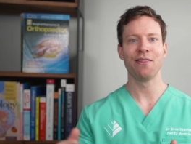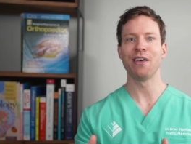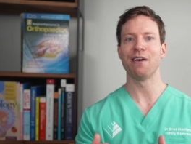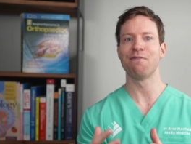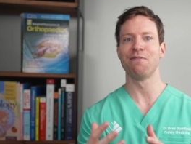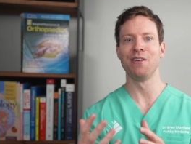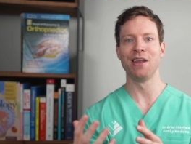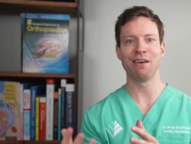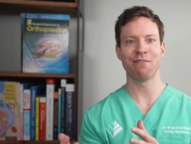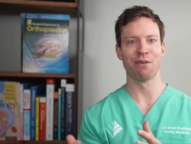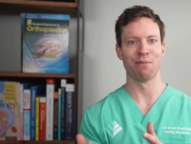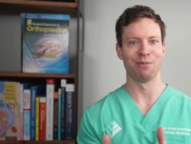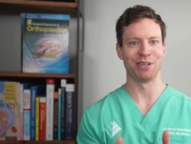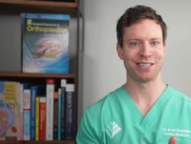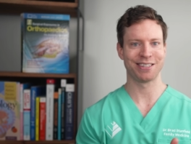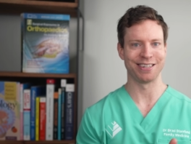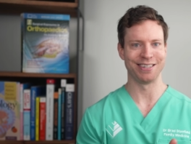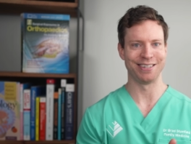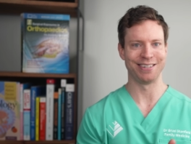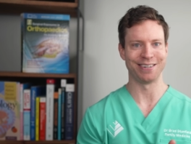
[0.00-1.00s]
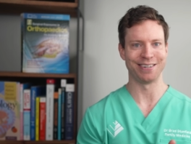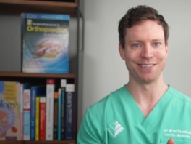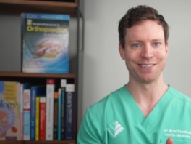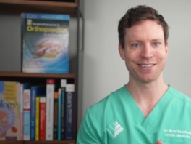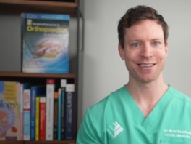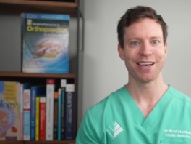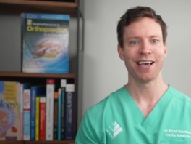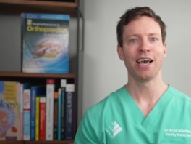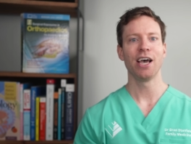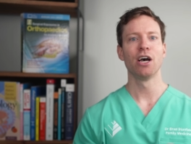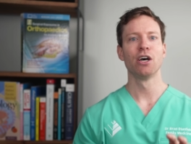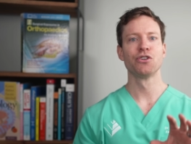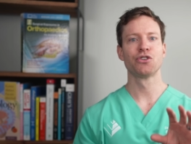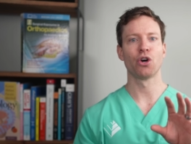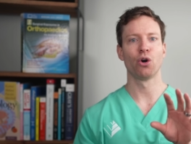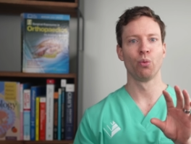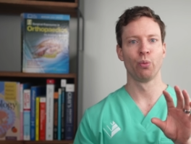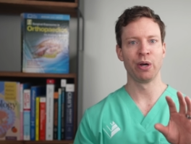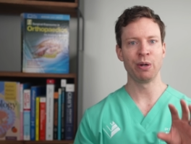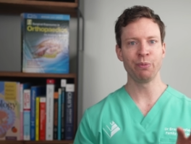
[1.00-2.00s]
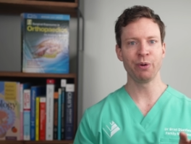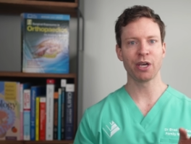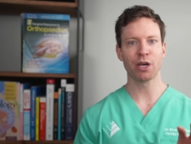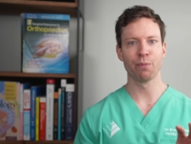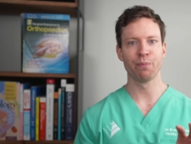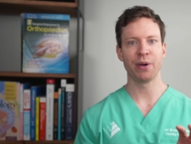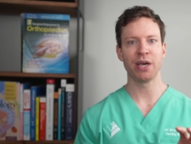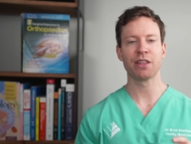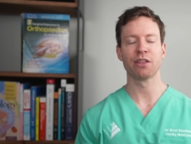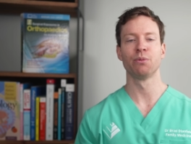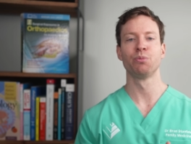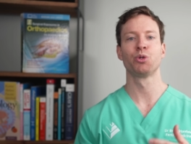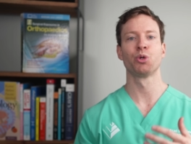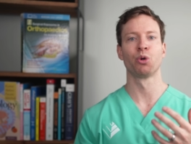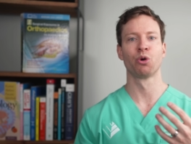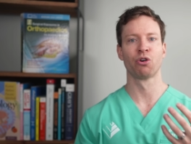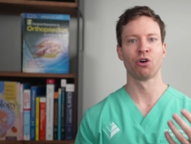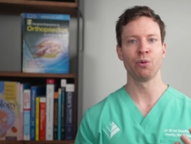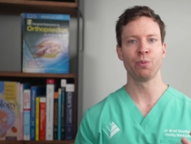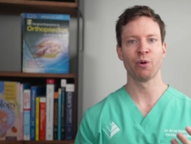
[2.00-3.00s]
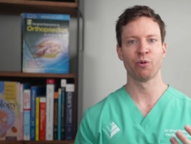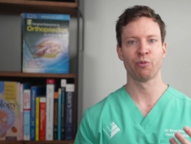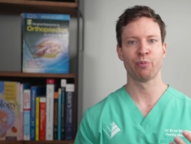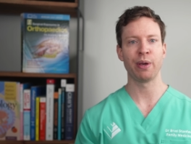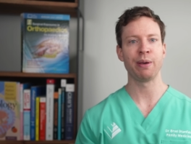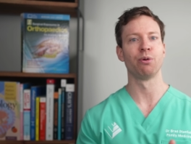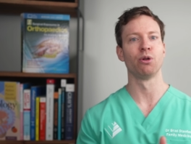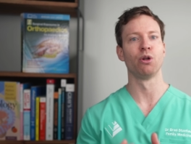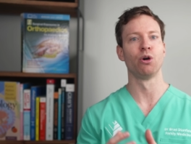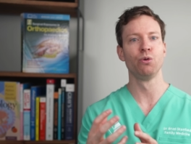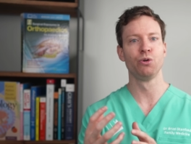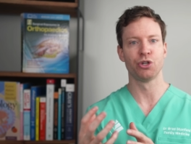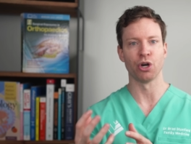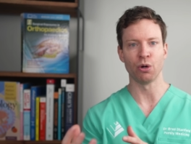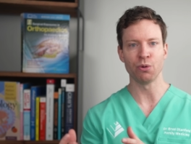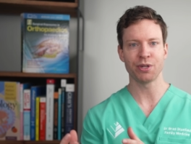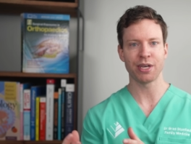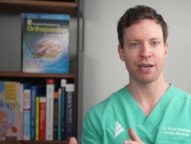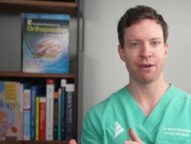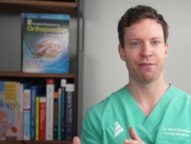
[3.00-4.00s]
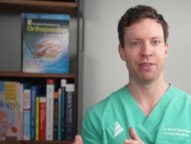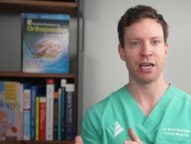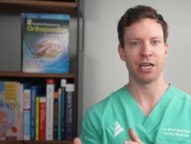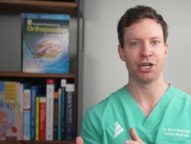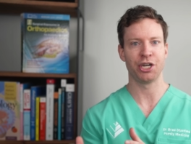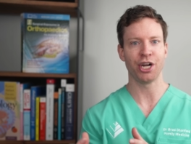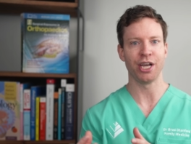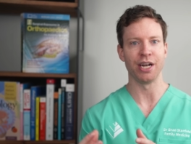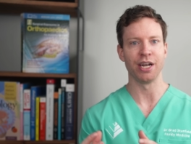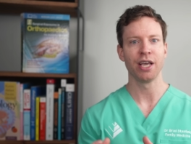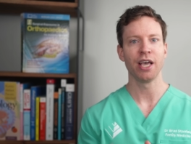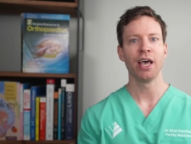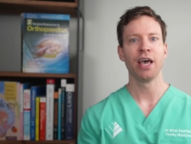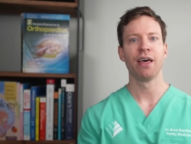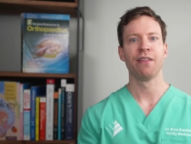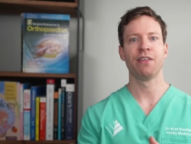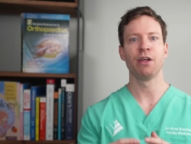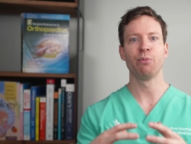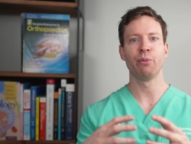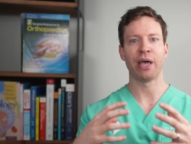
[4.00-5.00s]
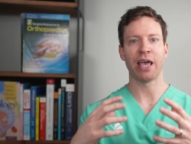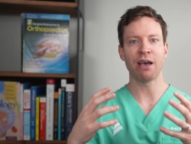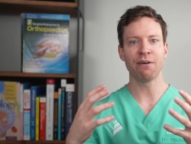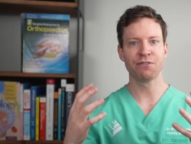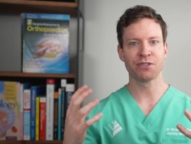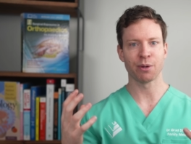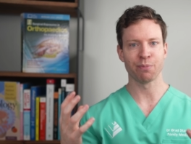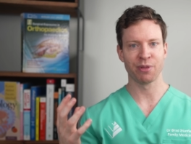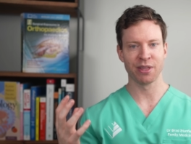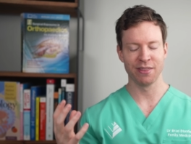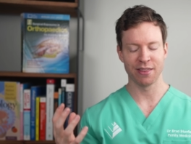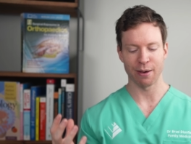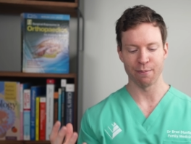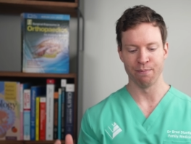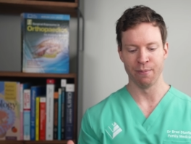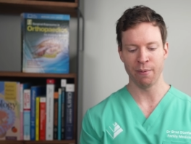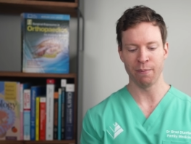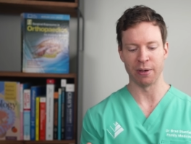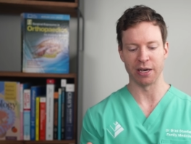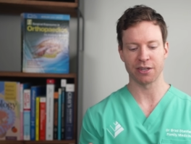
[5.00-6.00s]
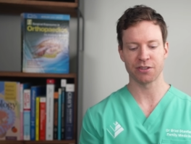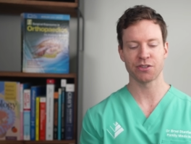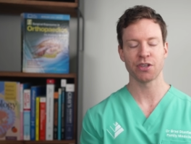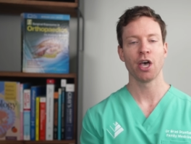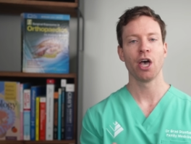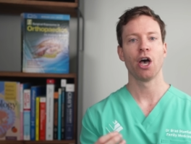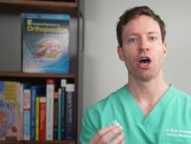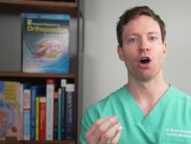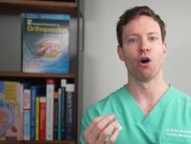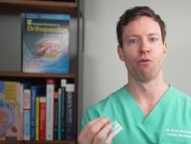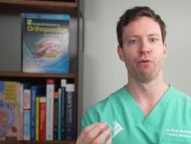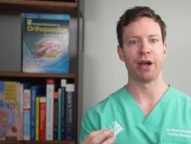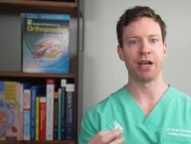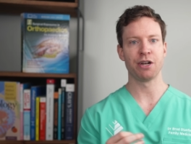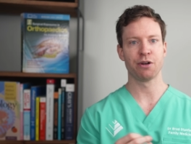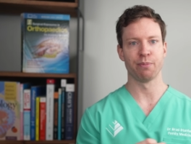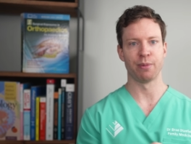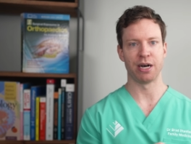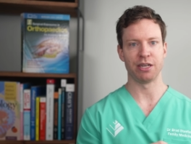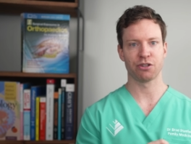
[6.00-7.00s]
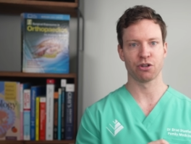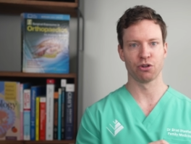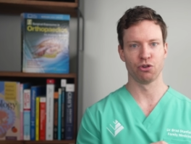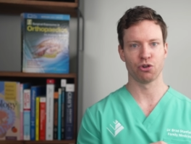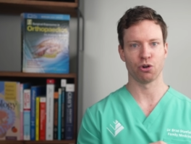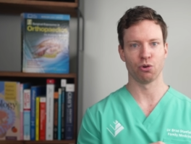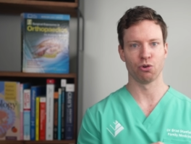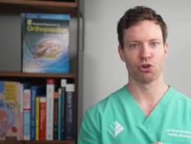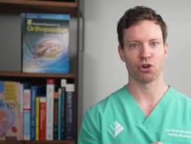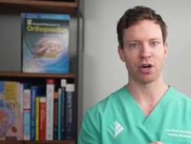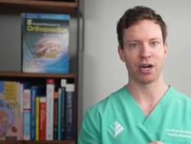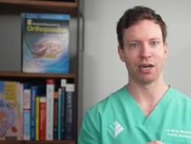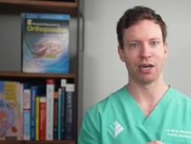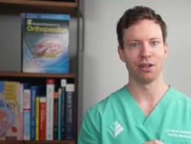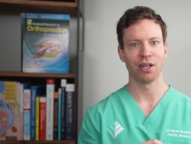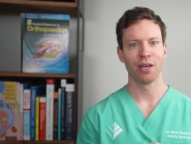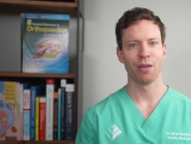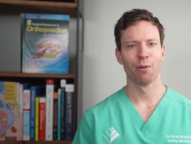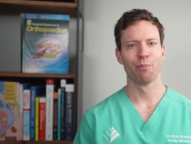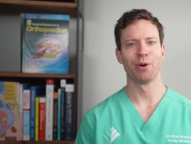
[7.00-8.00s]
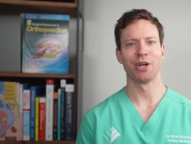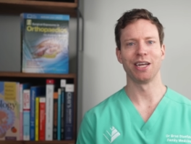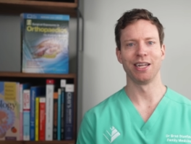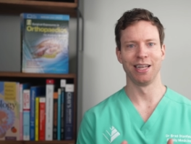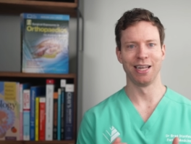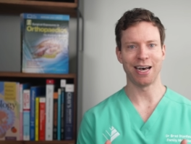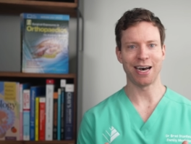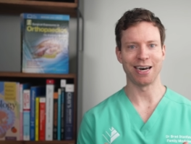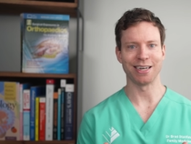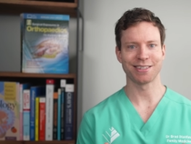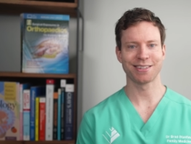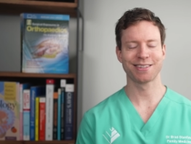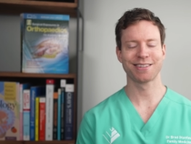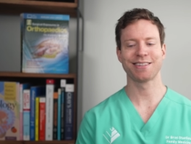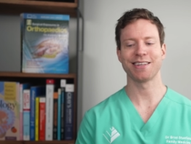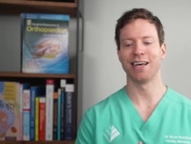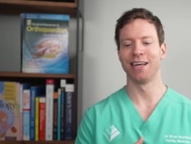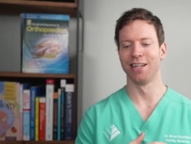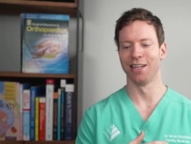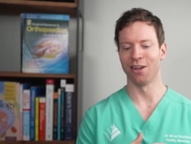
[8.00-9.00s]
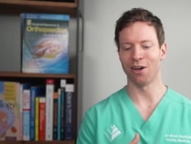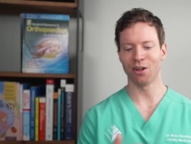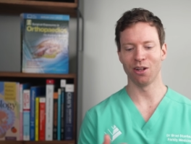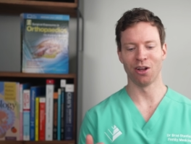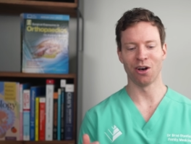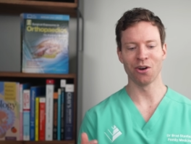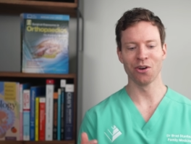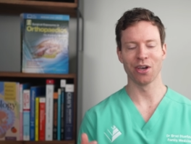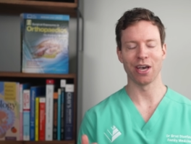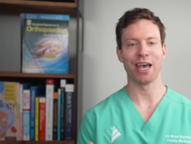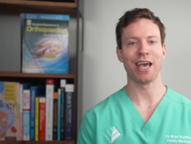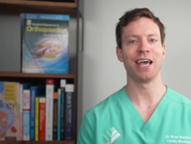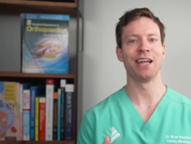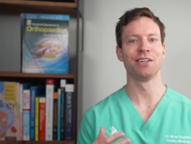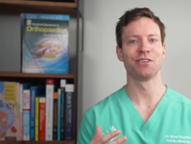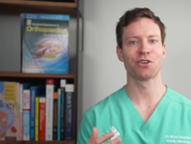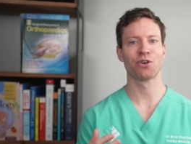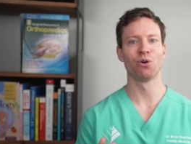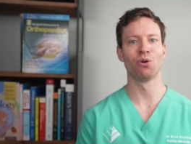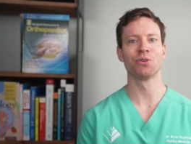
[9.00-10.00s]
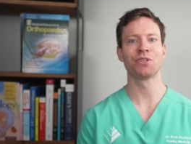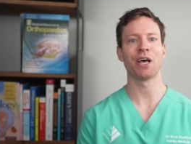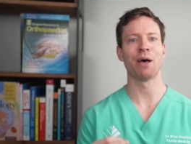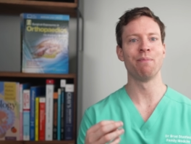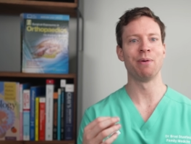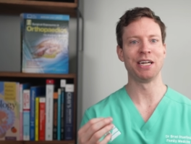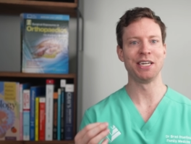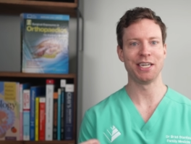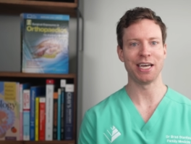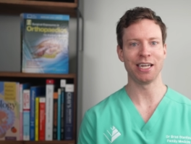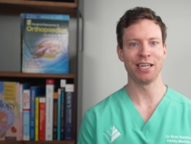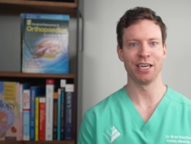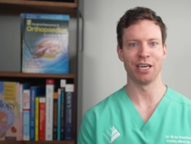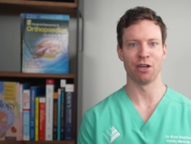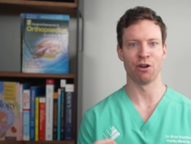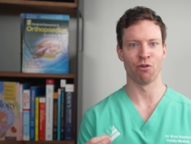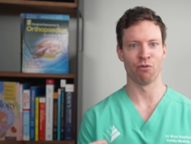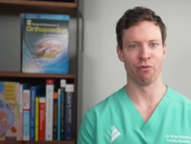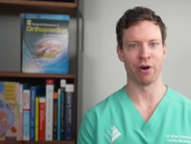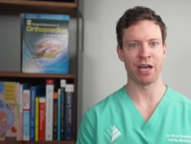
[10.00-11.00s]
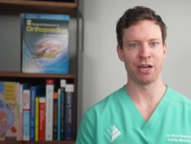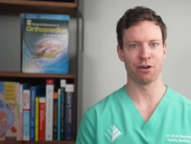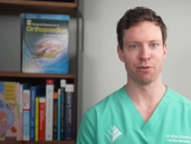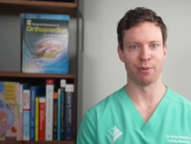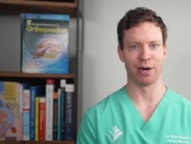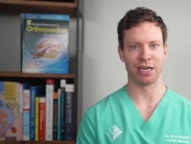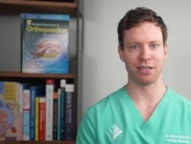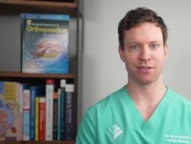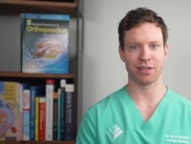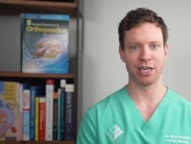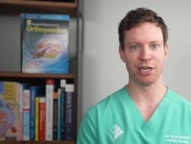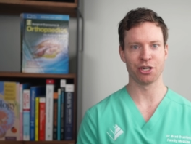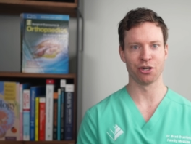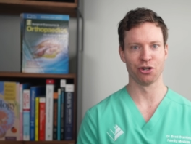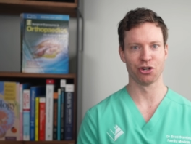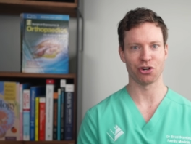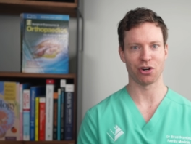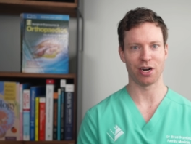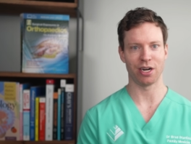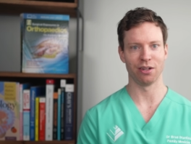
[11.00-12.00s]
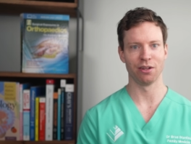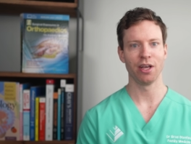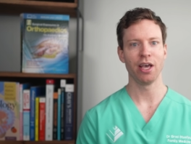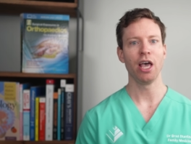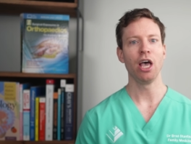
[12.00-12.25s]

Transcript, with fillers: They've never missed a dose. So when we compare them to a group of people who don't have that gene, then we have something that mimics a randomized controlled trial, but it lasts a lot longer and it's called a Mendelian randomization trial.